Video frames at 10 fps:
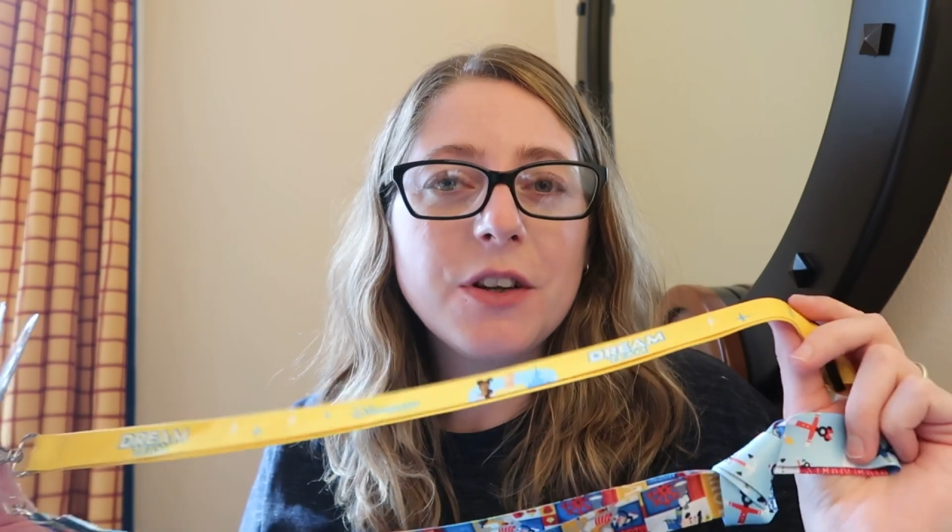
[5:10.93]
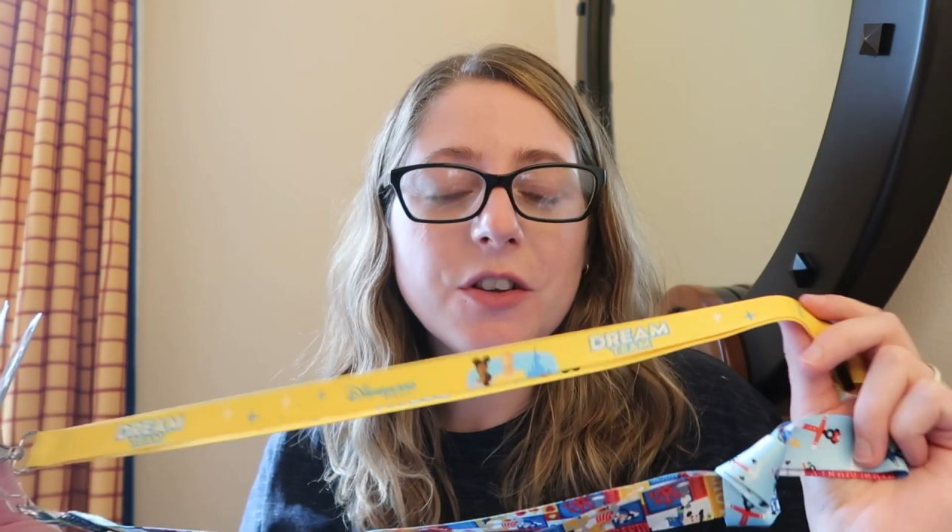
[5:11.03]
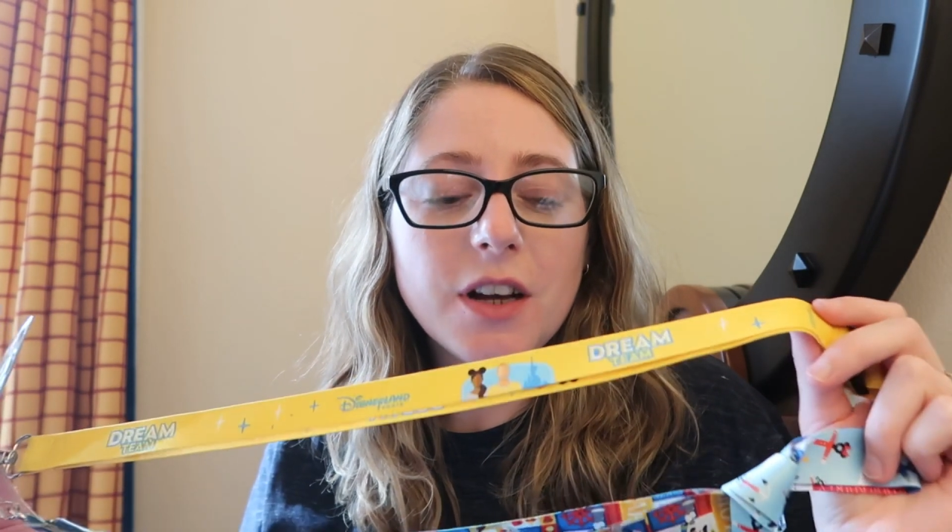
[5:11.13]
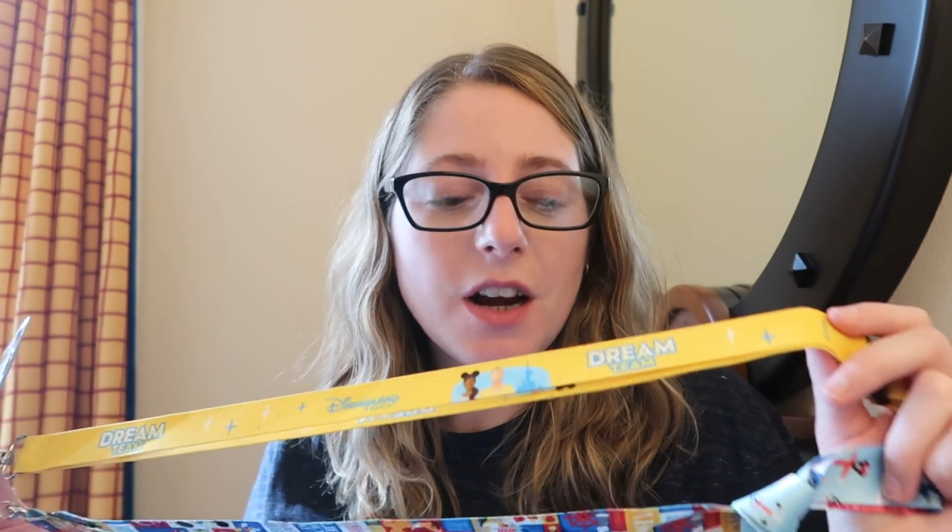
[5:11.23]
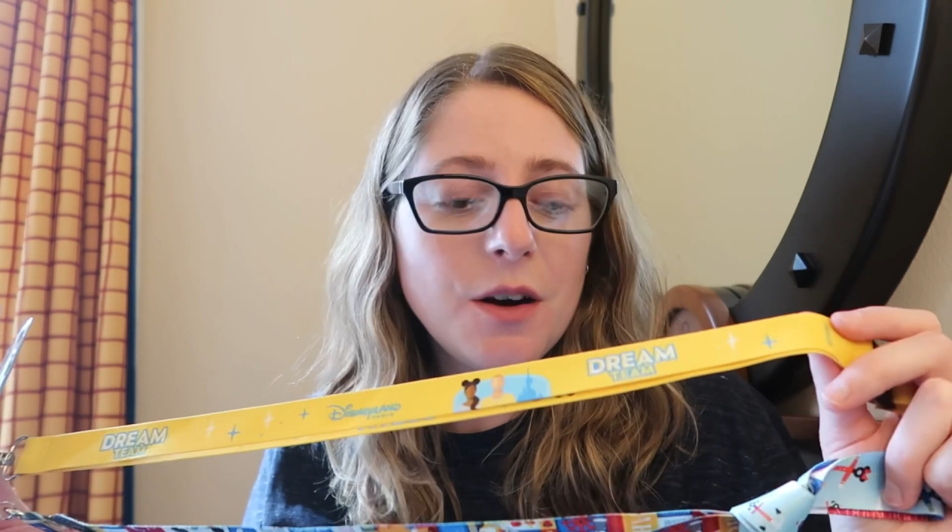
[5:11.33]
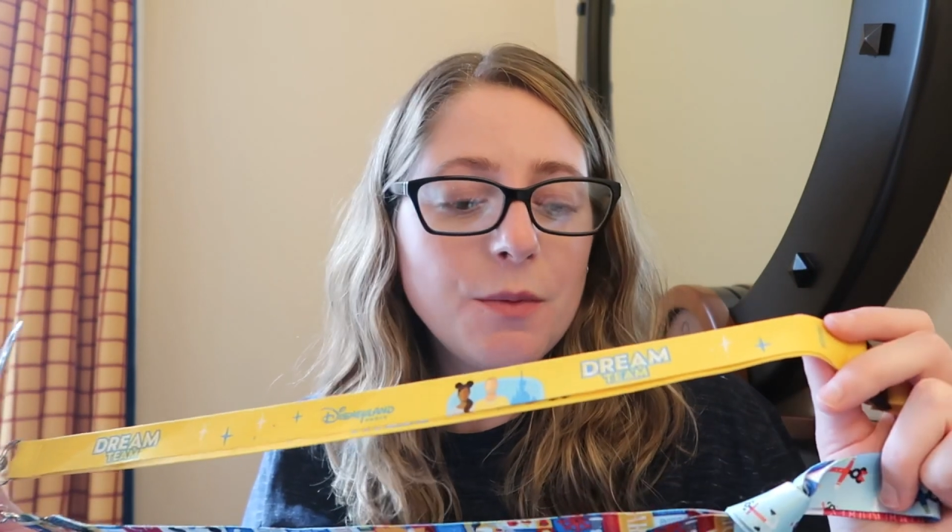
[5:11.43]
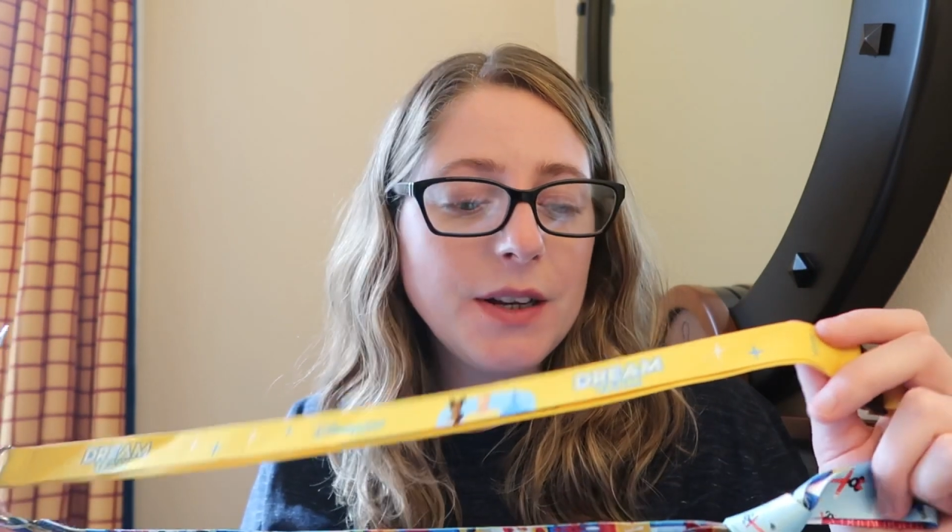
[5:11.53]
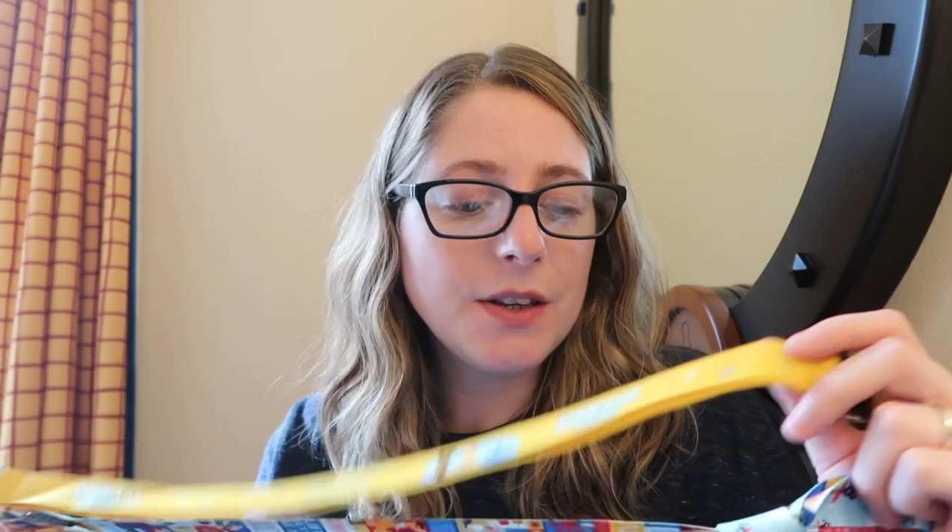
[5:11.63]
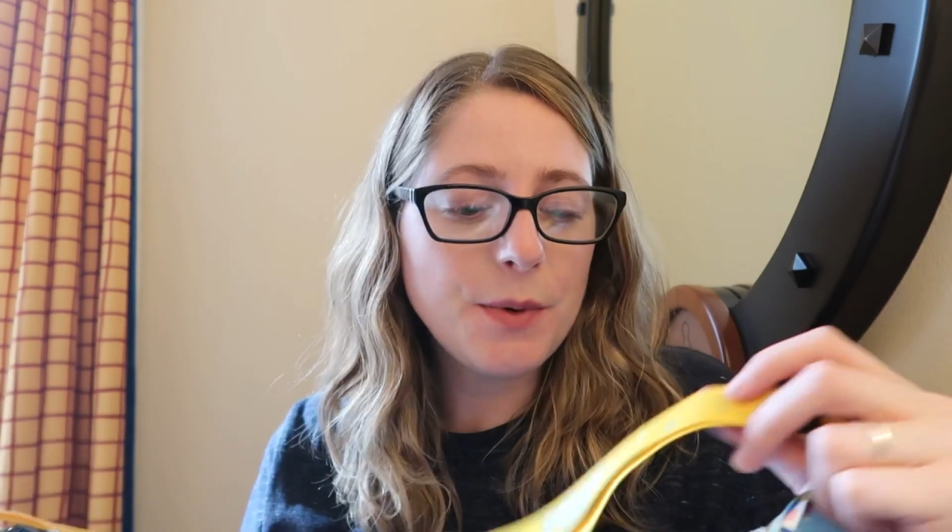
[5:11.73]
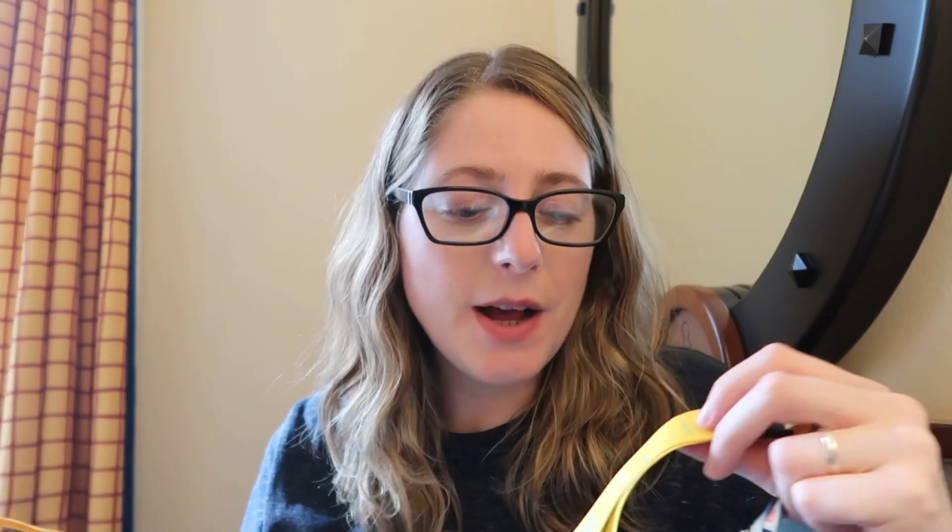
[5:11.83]
which I can't
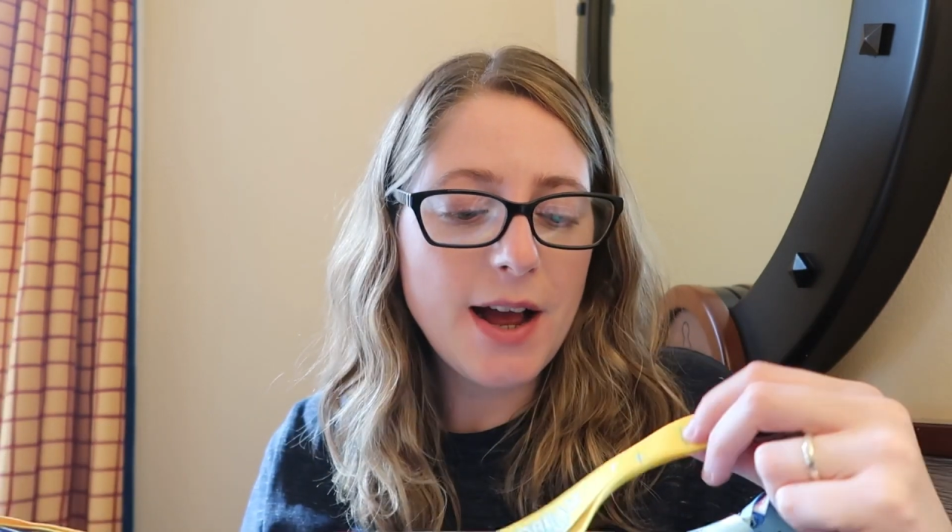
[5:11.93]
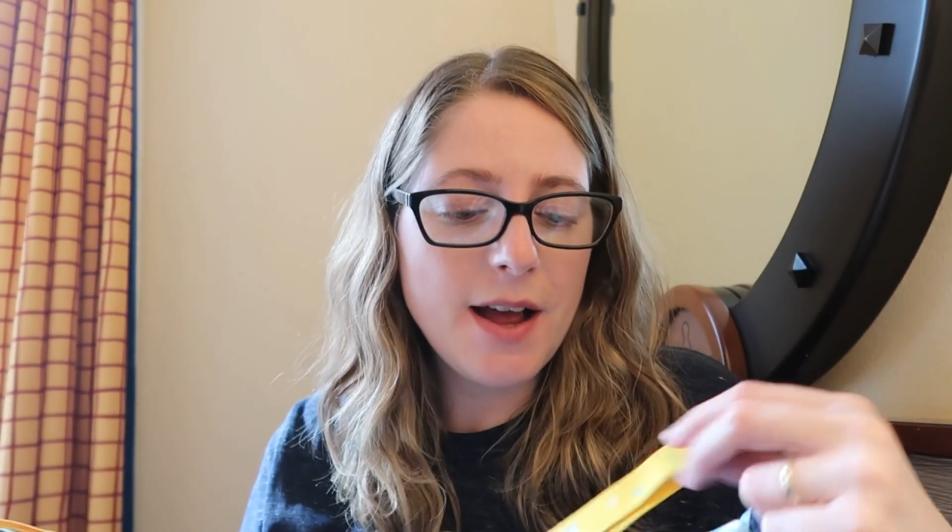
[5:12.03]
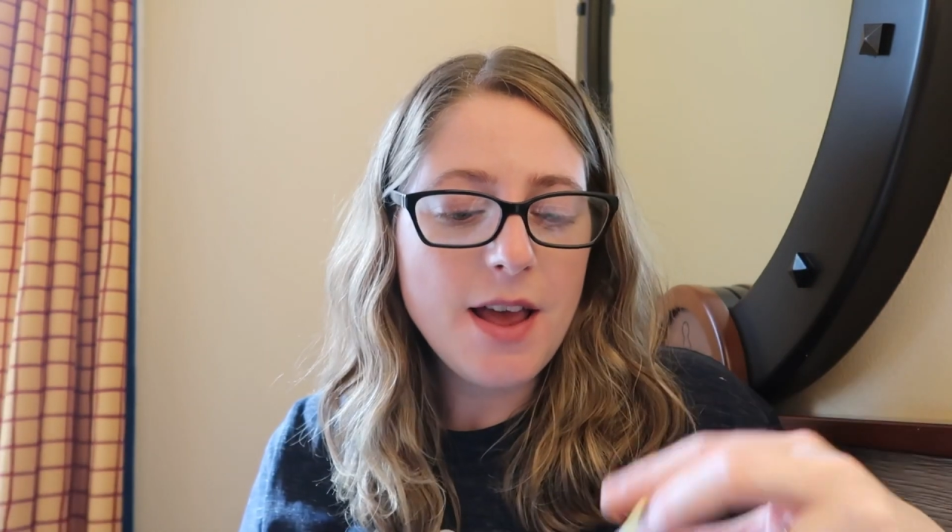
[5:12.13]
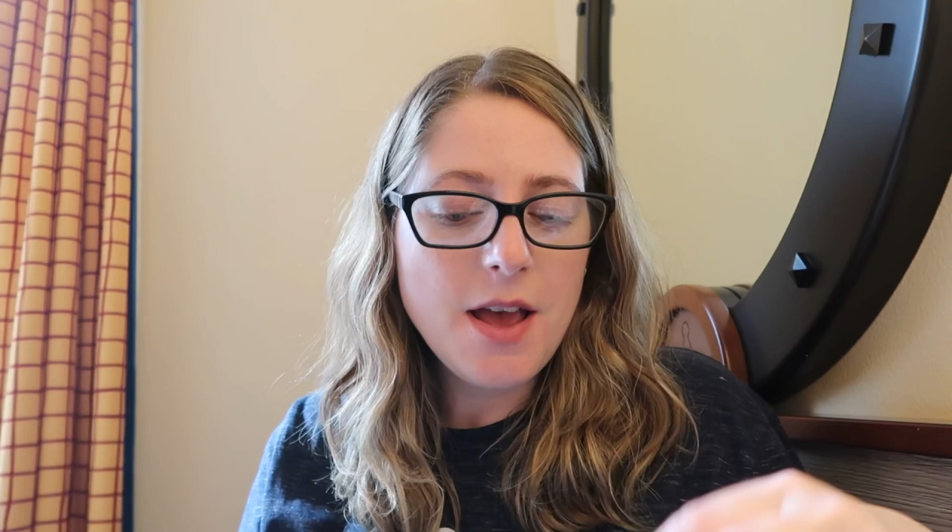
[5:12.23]
wait to wear.